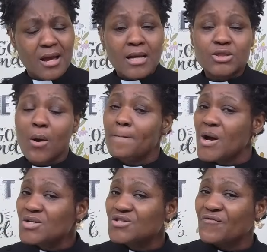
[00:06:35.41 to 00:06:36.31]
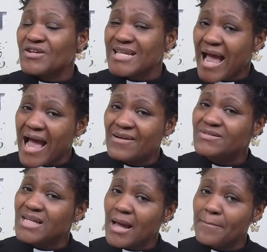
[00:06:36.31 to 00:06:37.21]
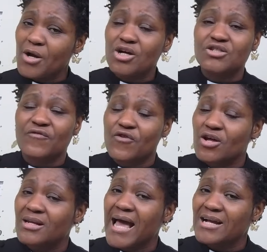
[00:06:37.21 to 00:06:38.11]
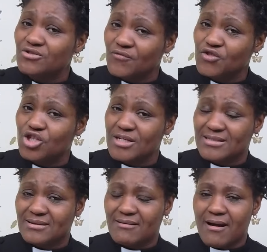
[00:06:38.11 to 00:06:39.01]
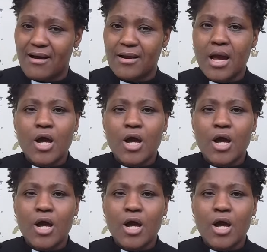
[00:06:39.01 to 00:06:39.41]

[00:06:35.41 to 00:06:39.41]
So most of us have debt because of our lack of trust in God.